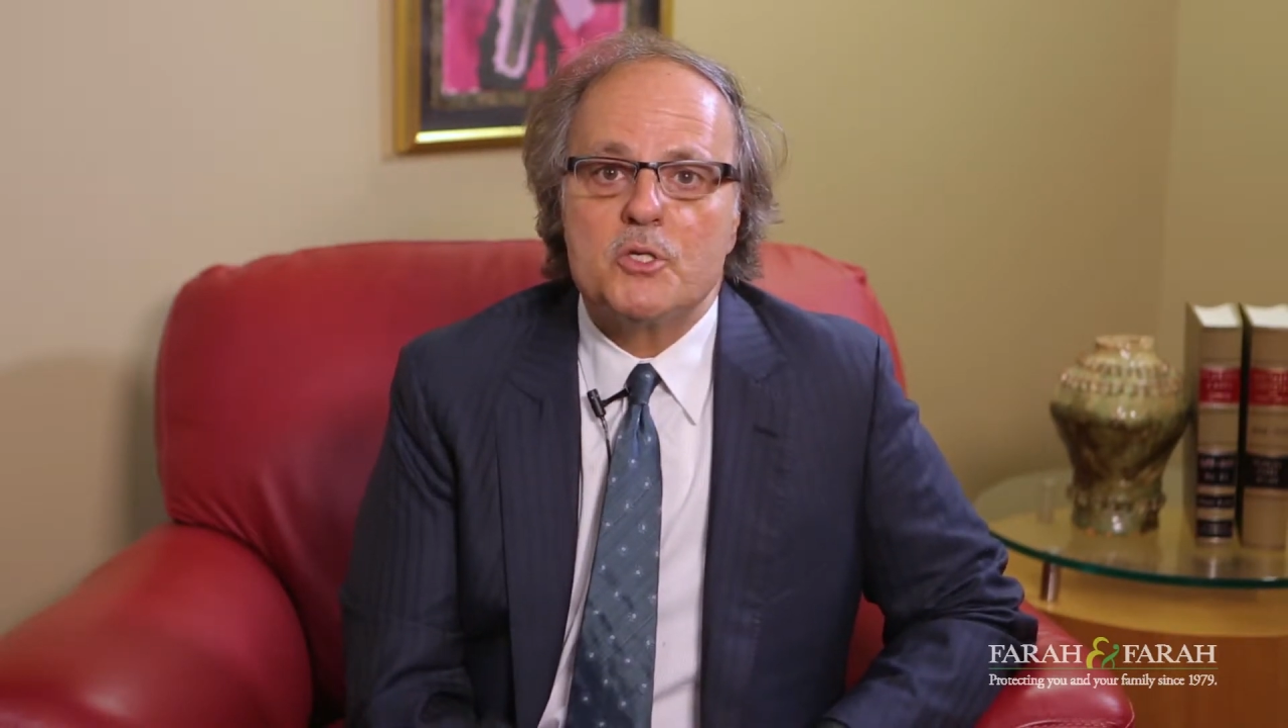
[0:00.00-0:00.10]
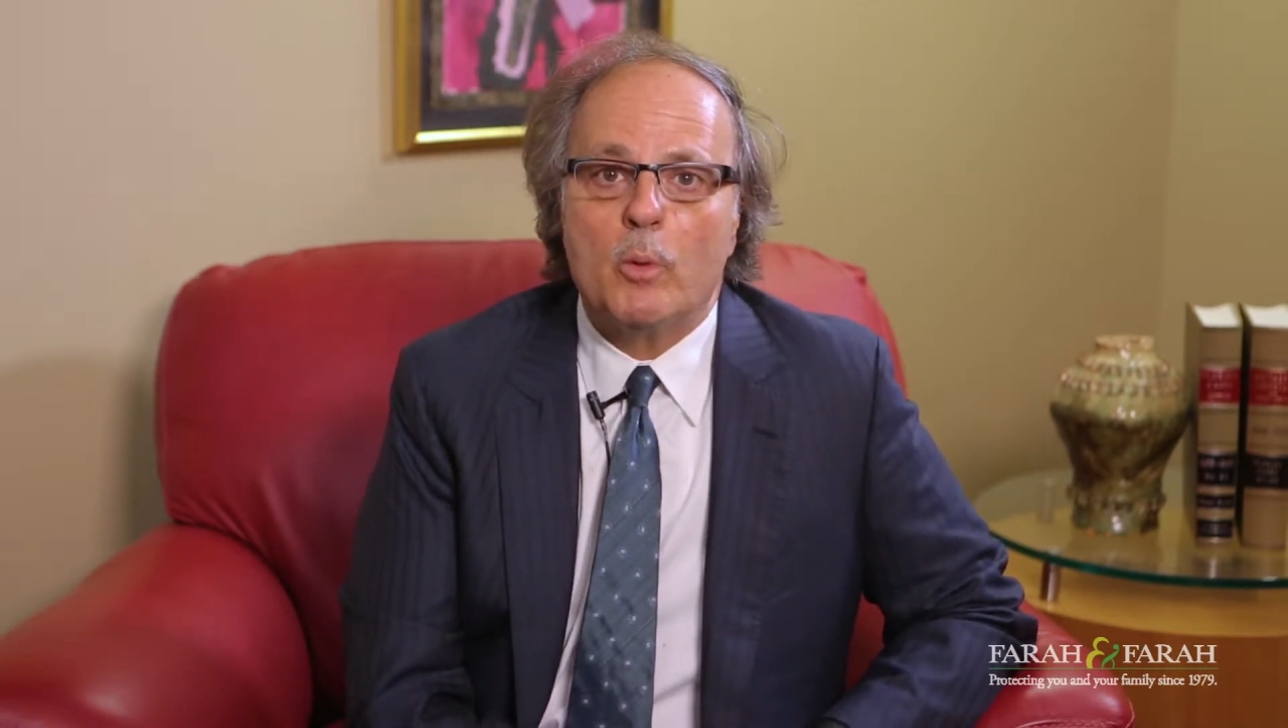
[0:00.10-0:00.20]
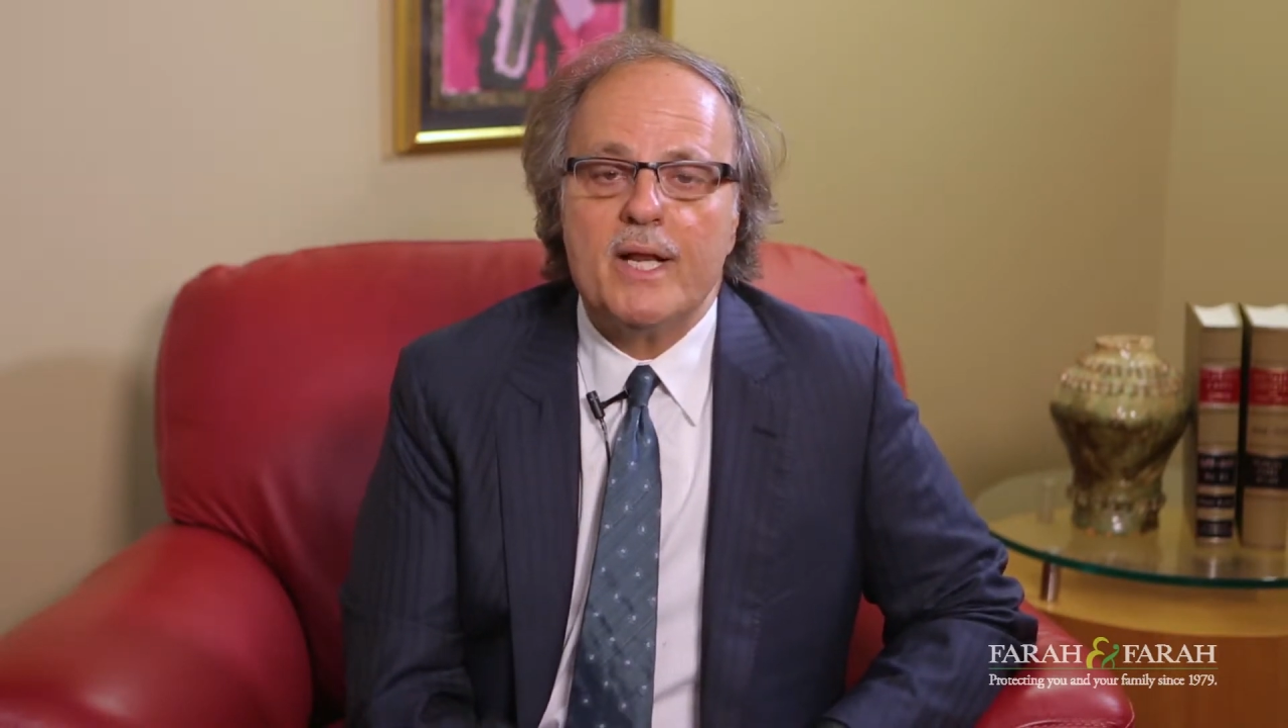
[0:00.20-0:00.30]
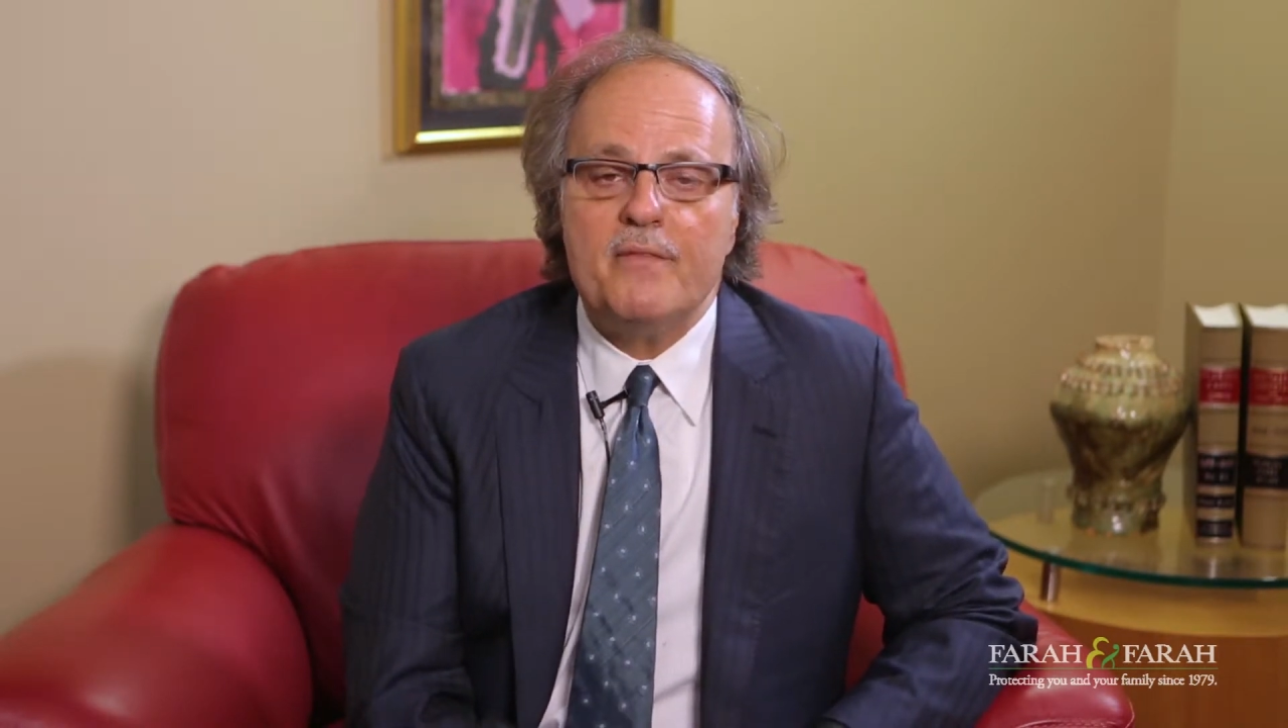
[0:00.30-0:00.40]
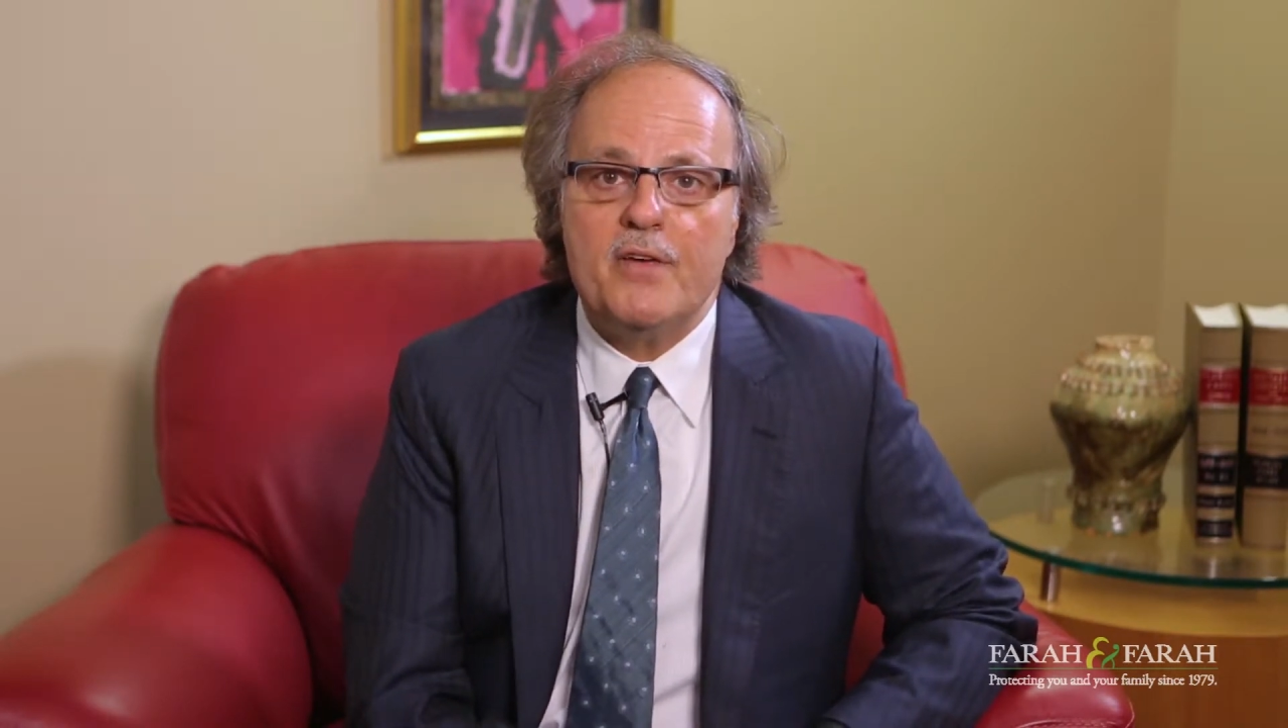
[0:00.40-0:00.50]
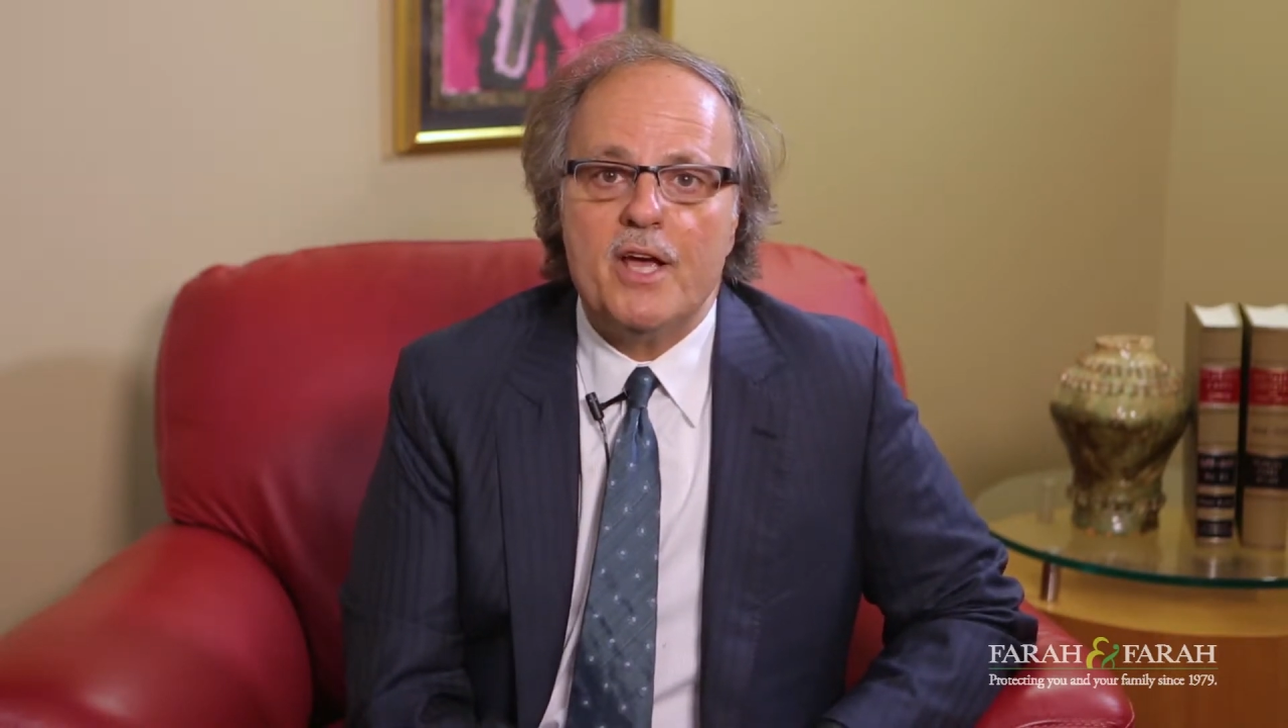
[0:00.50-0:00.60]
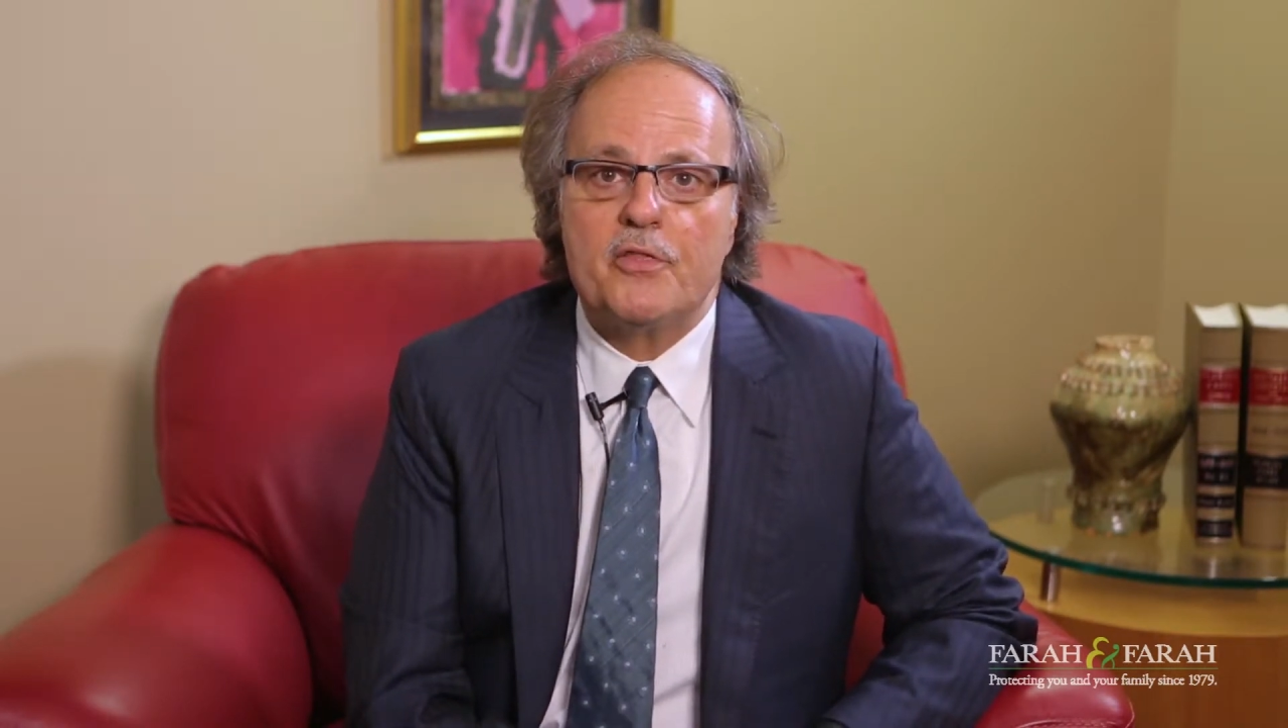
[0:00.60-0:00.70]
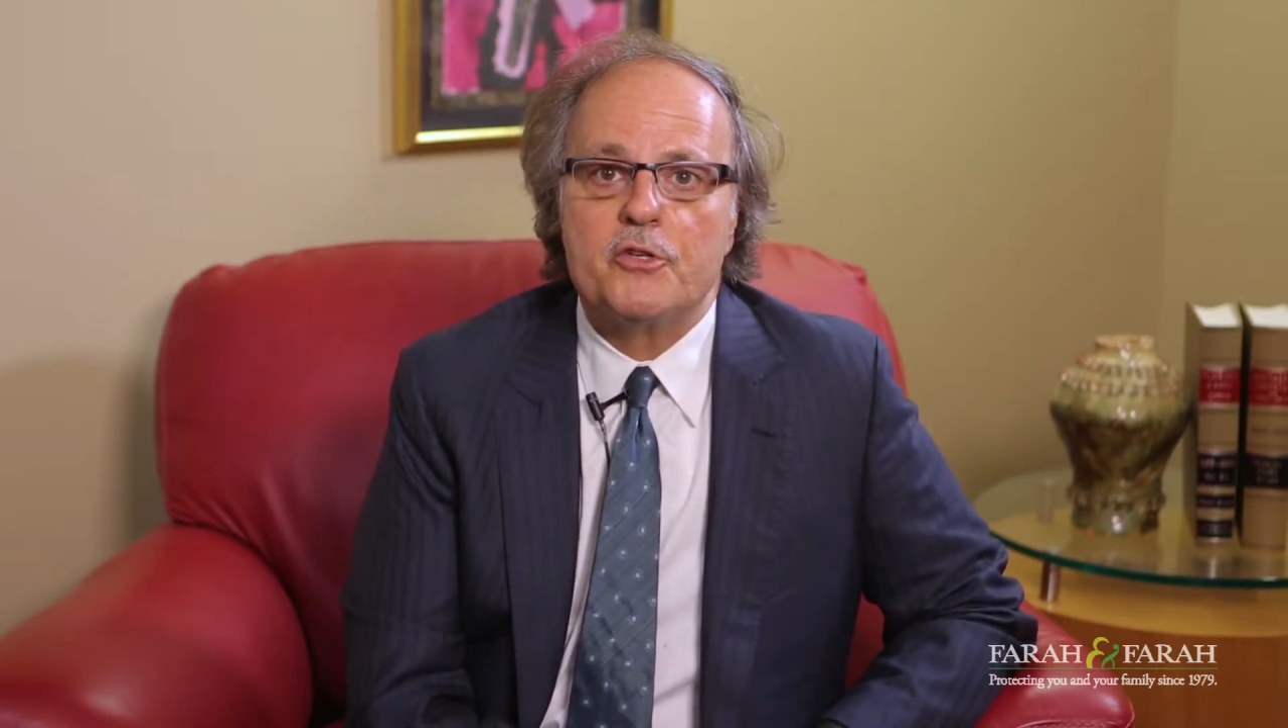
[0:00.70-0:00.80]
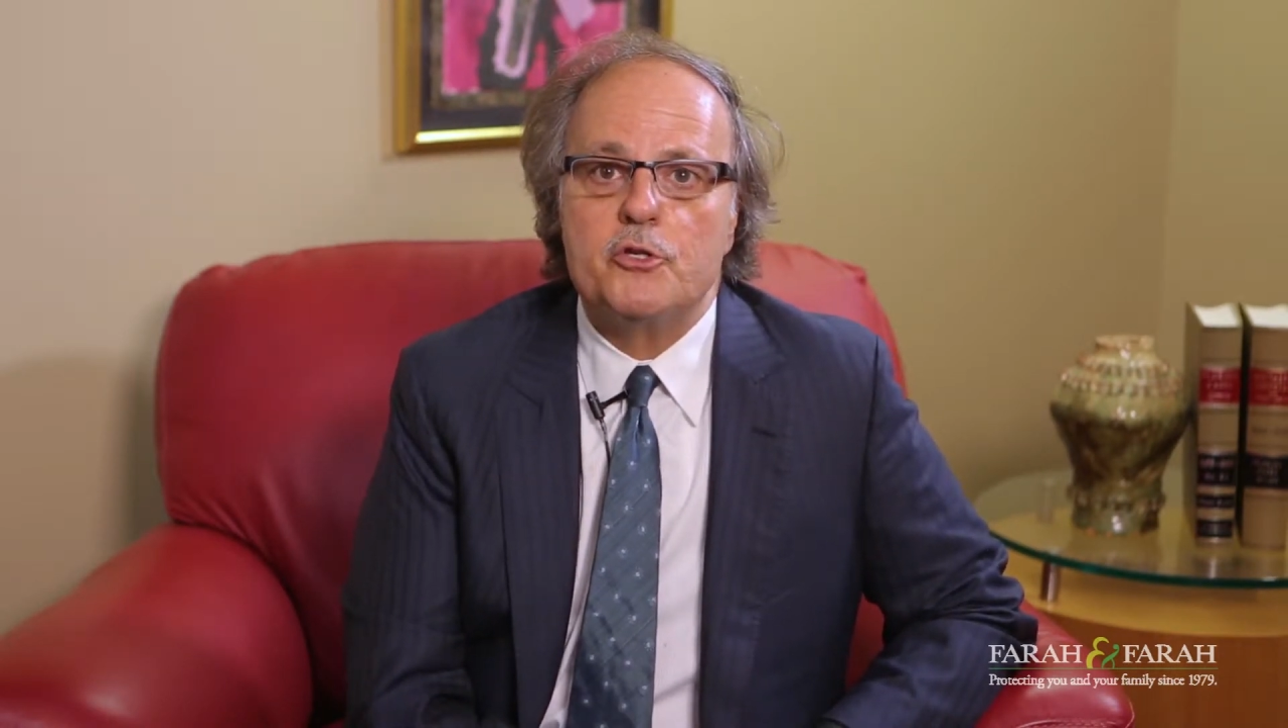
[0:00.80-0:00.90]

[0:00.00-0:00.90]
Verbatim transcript: 25,